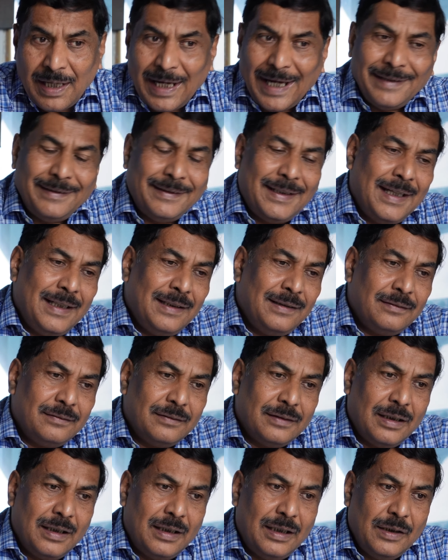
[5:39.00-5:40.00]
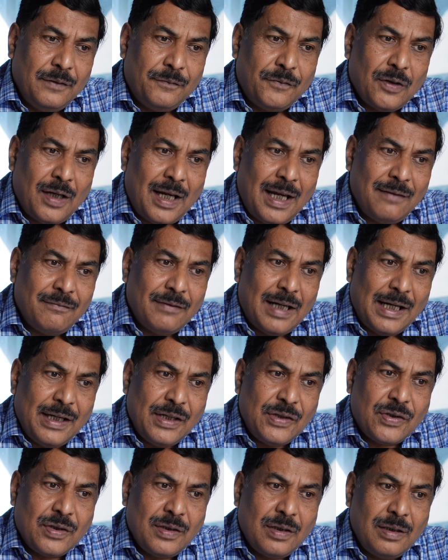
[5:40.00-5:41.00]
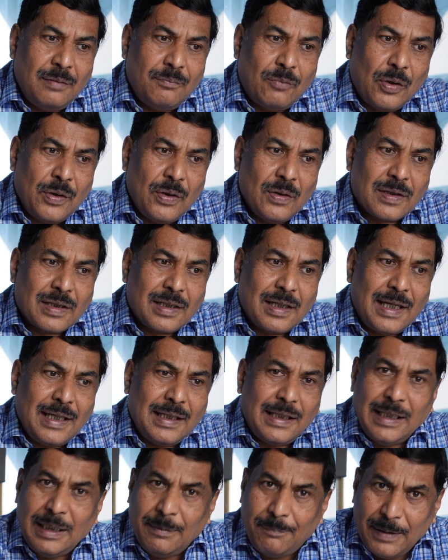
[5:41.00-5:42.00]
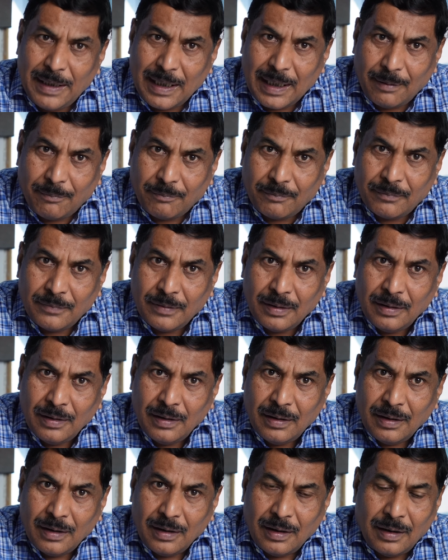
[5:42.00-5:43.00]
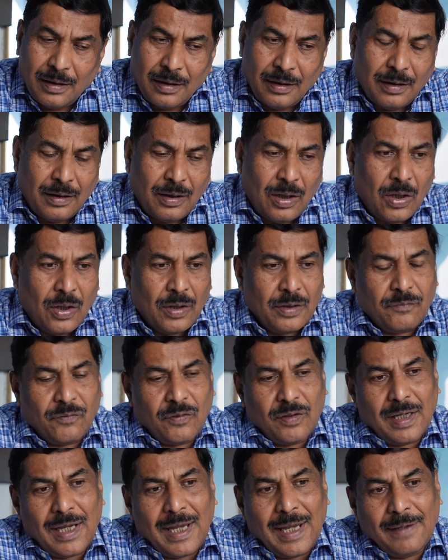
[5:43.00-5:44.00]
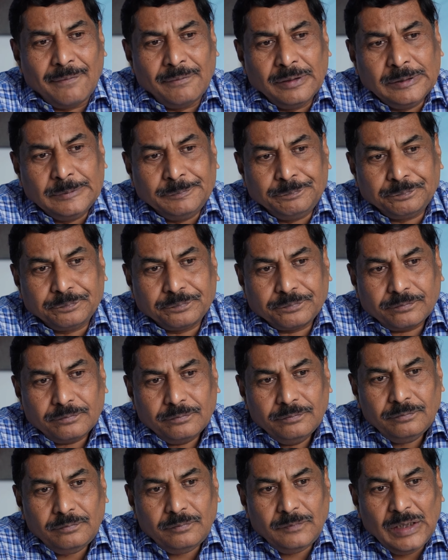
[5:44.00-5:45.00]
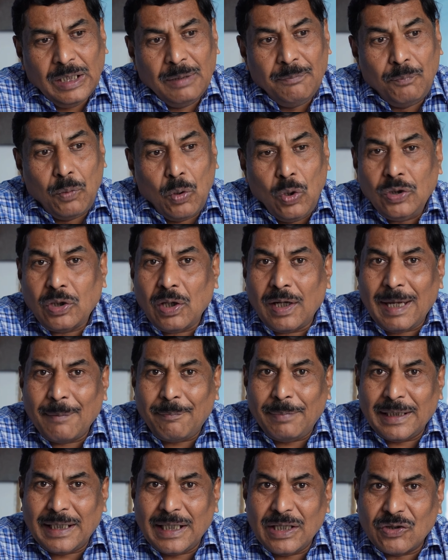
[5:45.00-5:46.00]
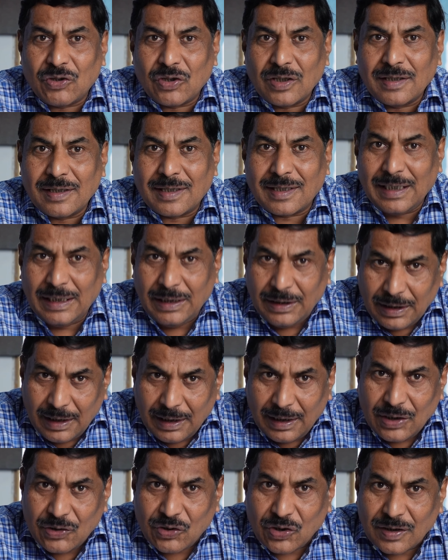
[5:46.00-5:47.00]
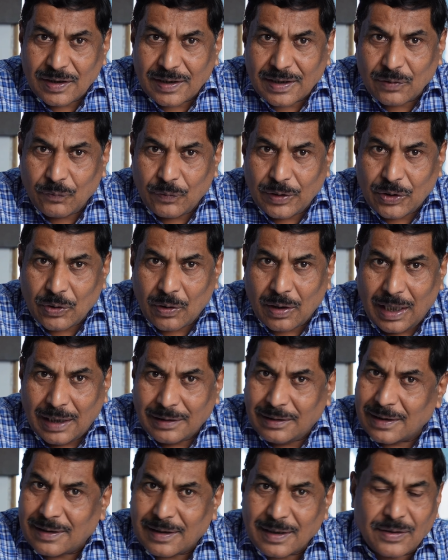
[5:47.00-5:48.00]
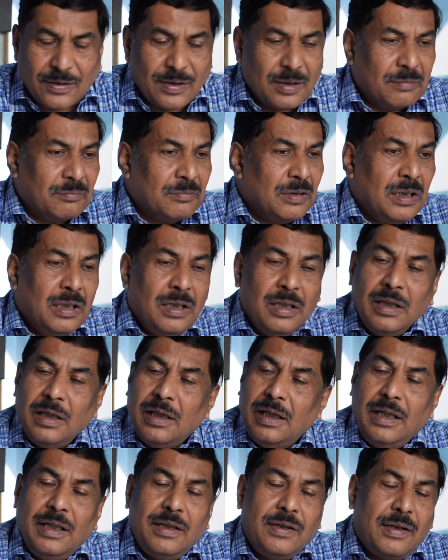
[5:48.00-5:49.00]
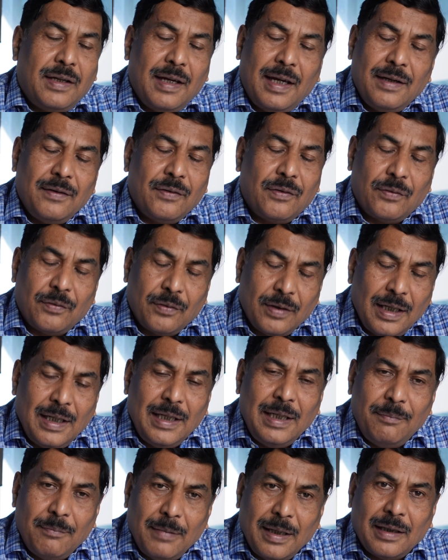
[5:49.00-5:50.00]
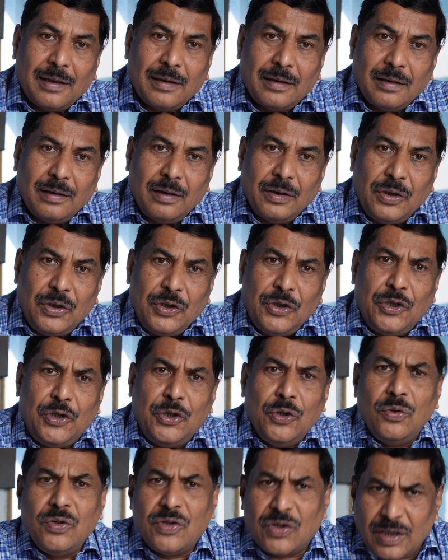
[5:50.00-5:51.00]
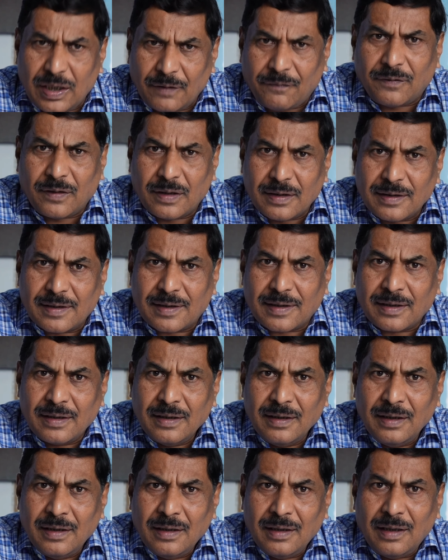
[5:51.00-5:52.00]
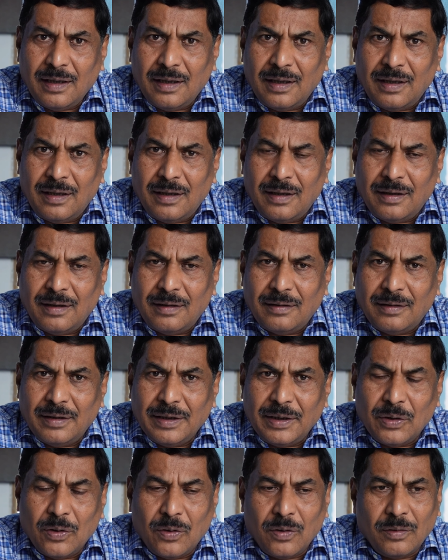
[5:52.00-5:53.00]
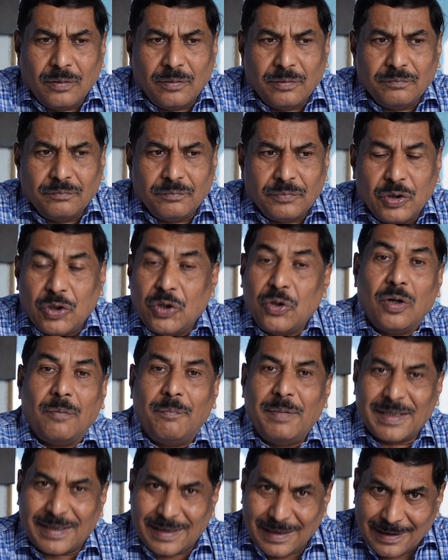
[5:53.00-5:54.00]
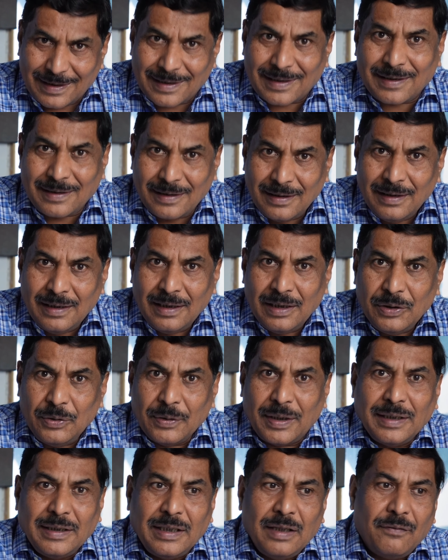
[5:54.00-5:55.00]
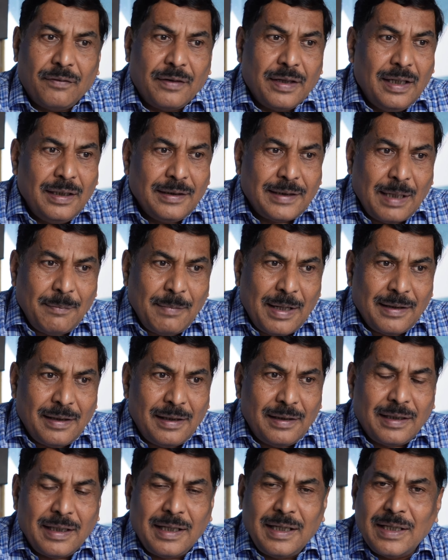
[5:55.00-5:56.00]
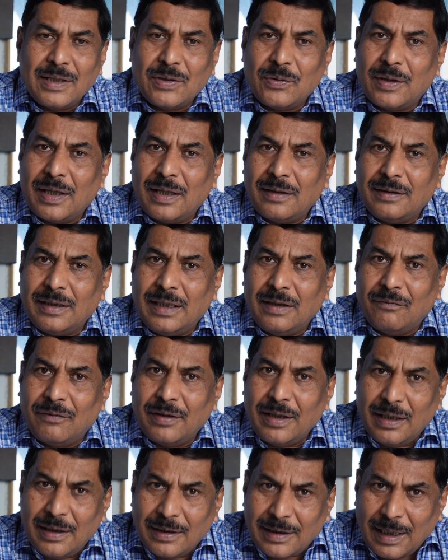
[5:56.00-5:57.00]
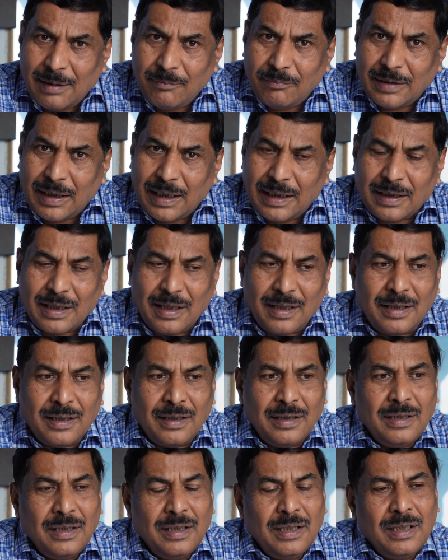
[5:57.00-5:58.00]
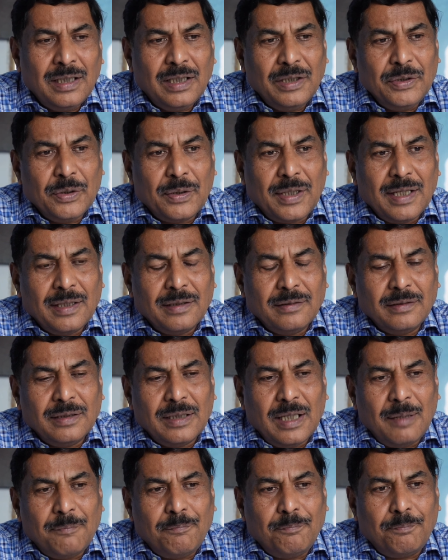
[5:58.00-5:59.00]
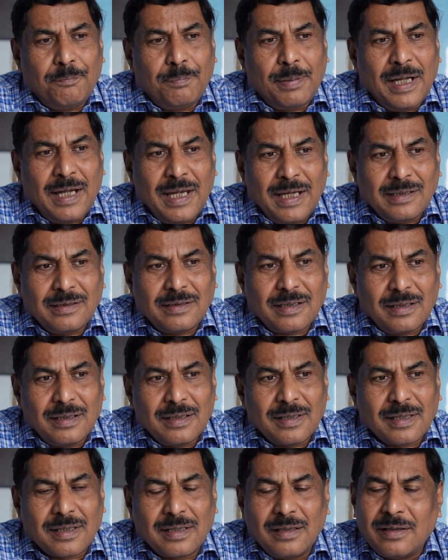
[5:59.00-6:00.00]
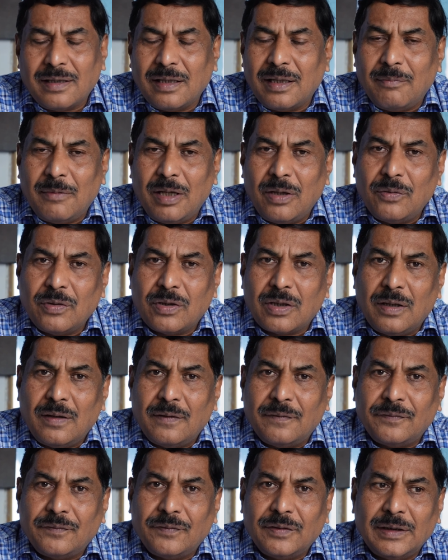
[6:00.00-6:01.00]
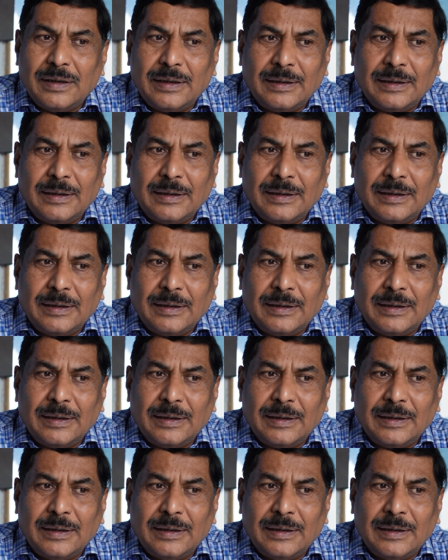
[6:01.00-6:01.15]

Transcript: And then if you have additional modules like EPM, or if you have bolt-on applications, integrations with your other system, it can really make a huge difference, to your business. You can give real-time analytics, you can give real-time data, you can predict a certain amount of